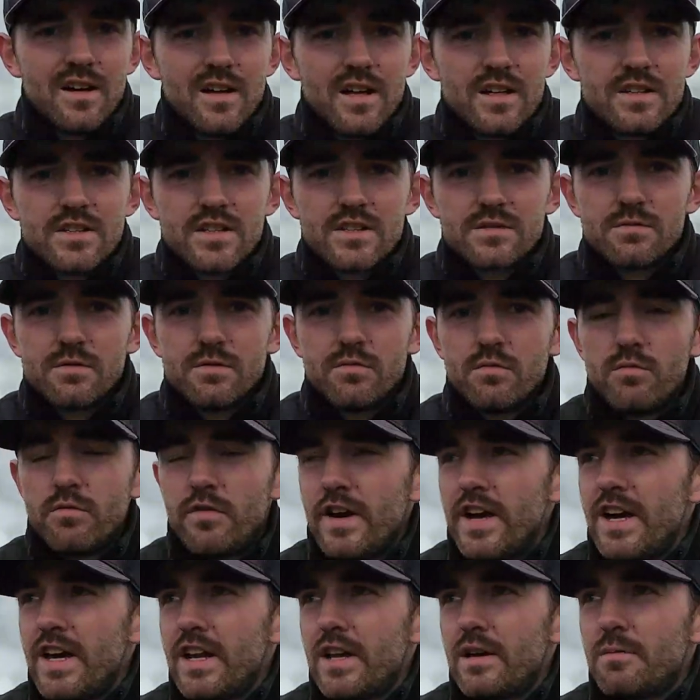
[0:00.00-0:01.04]
This is
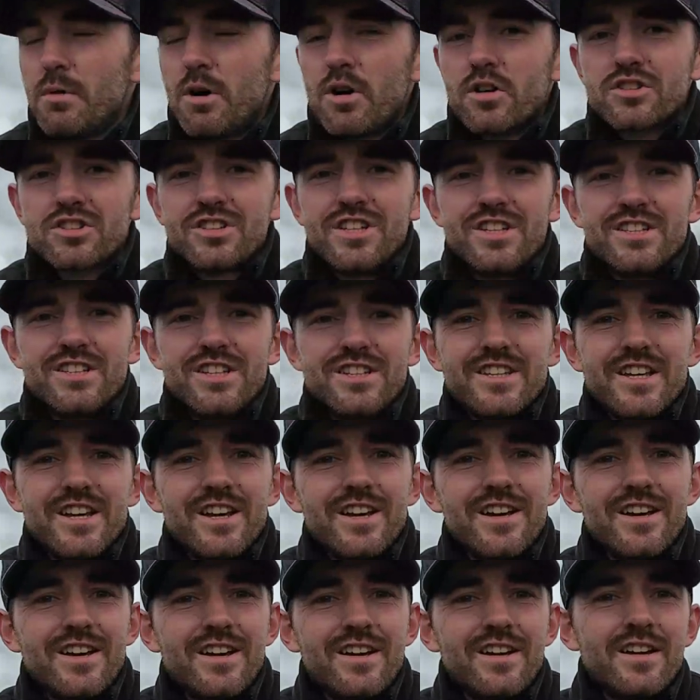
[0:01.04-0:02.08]
very much needed.
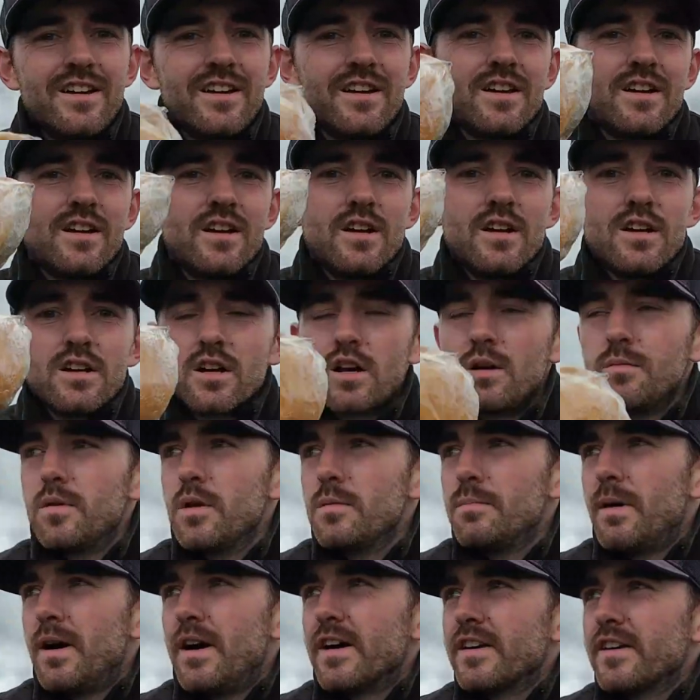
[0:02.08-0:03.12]
A couple
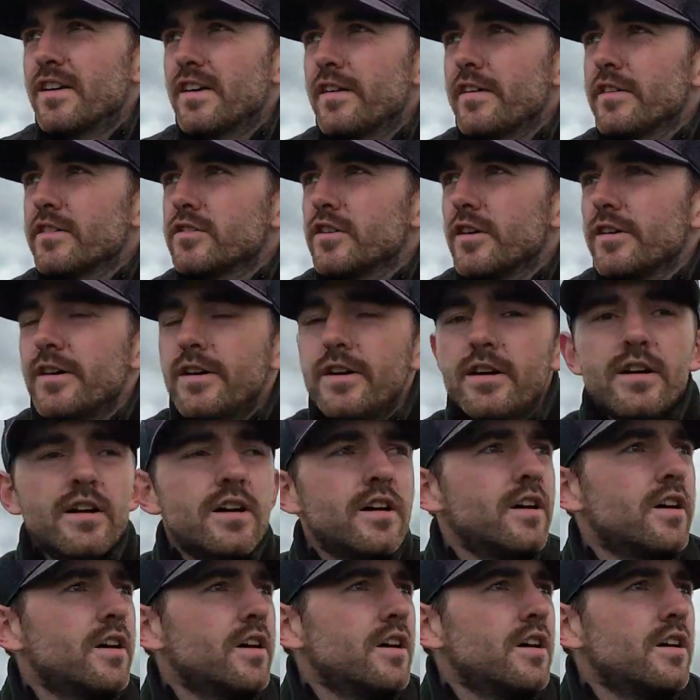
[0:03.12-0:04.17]
of pancakes,
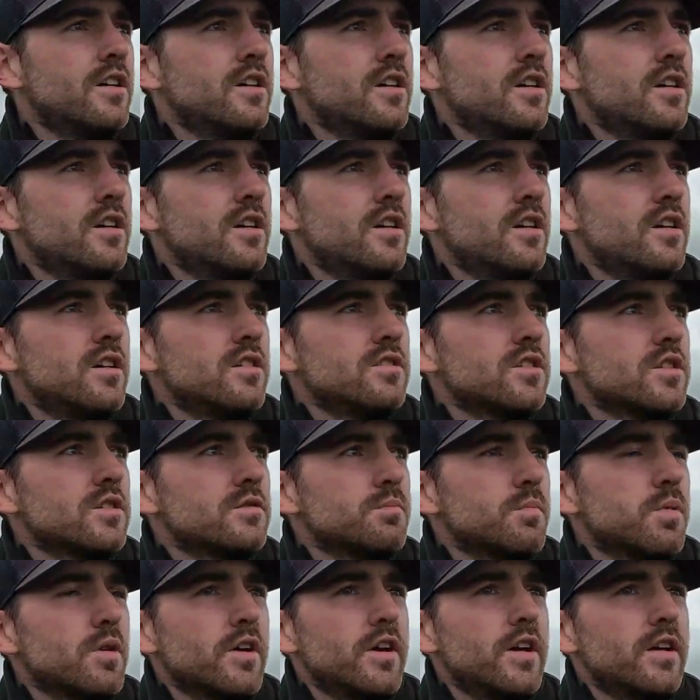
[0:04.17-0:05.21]

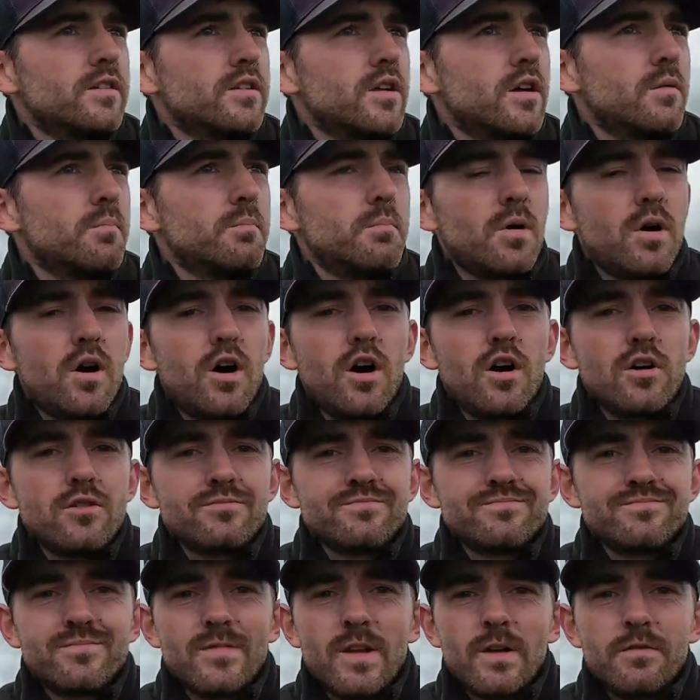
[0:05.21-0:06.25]
just plain butter,
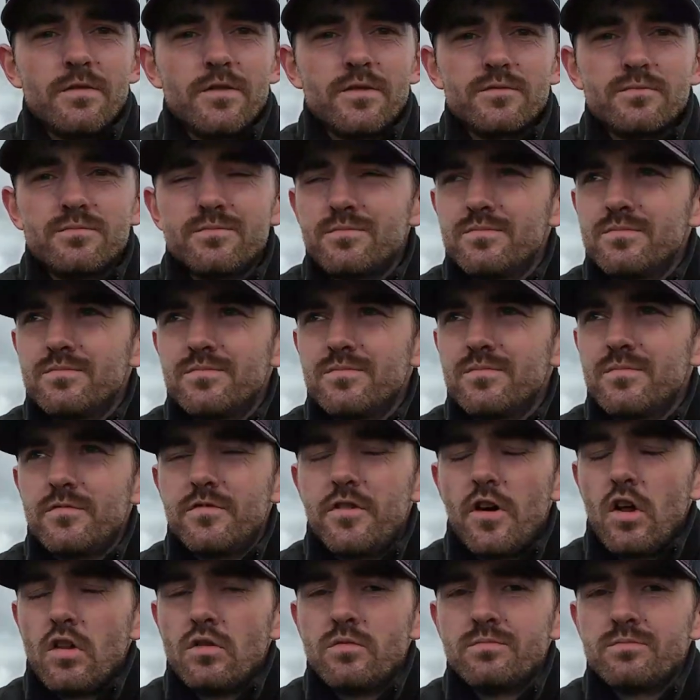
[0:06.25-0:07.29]
nothing
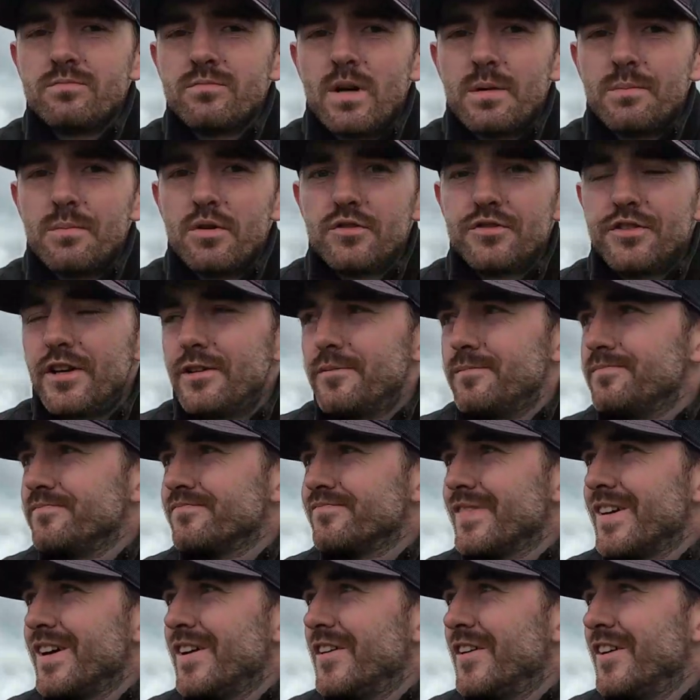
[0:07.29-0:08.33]
fun about it.
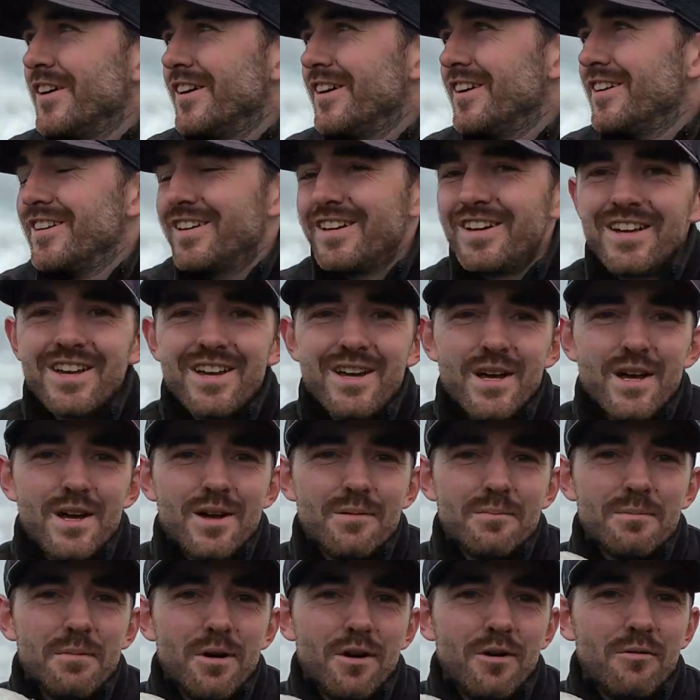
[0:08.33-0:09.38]

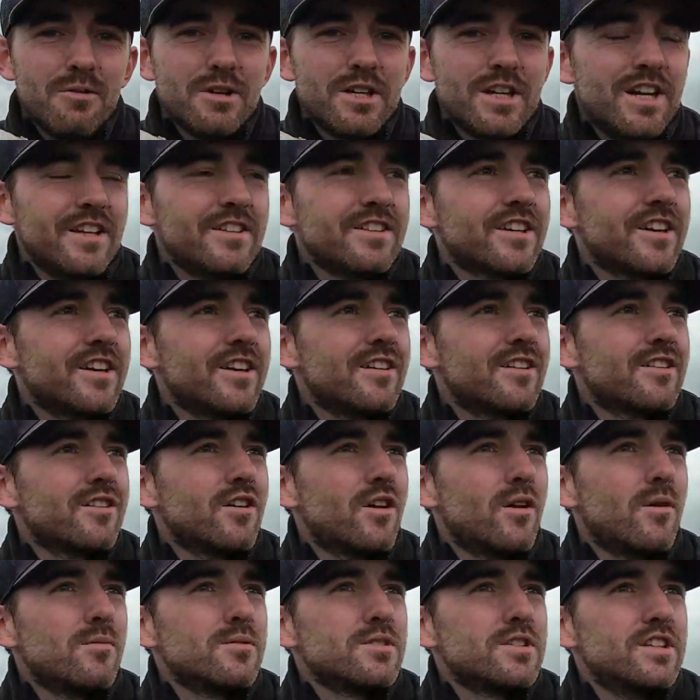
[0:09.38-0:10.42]
But when you're in the
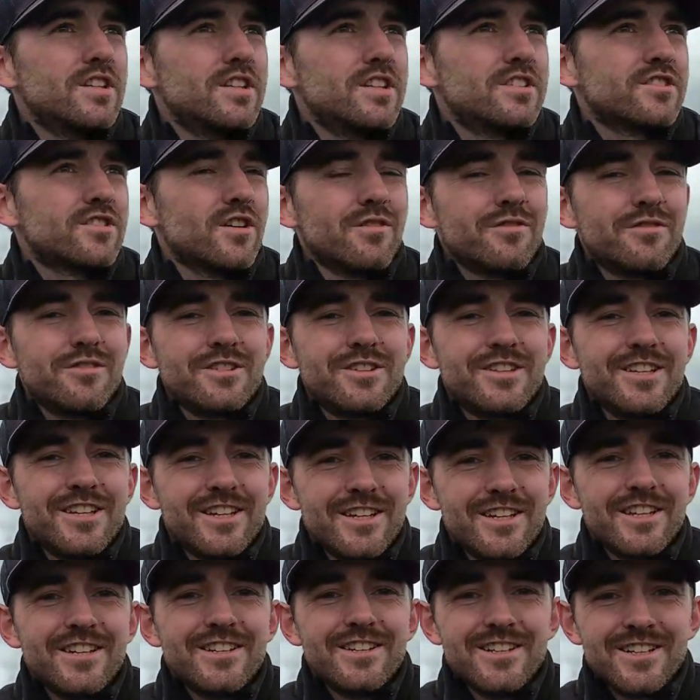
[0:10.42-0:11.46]
Cairngorms, you need something to
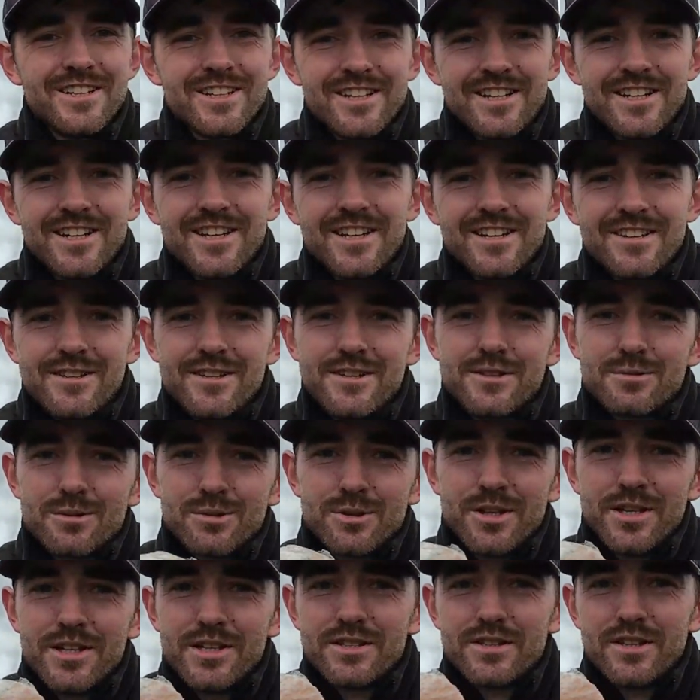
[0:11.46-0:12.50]
eat. These will
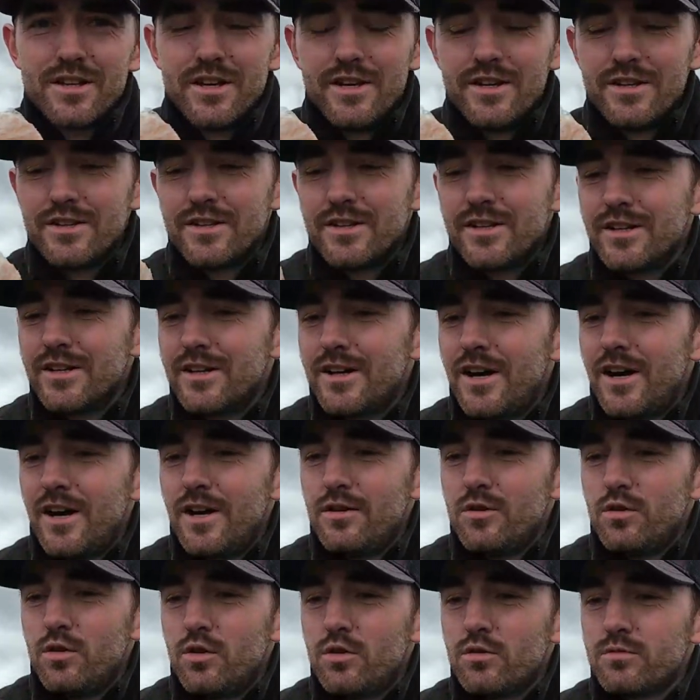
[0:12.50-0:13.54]
taste like, I
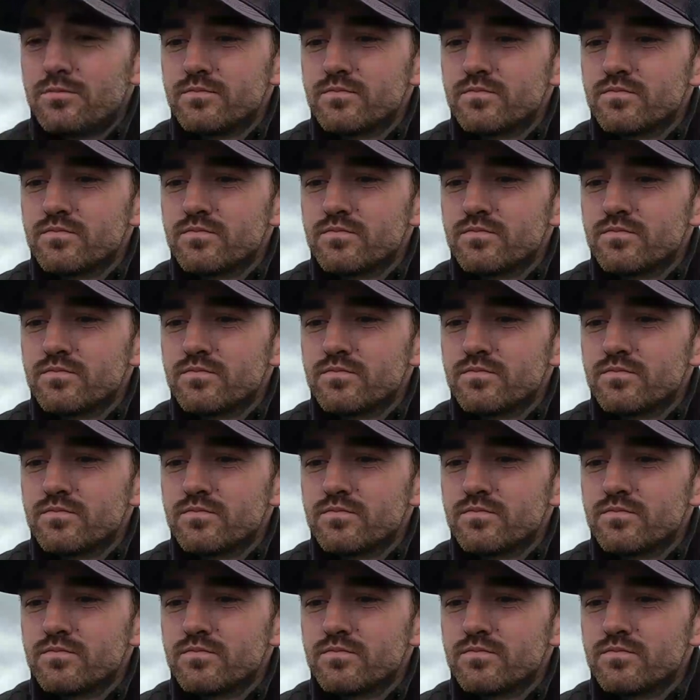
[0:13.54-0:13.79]
don't know,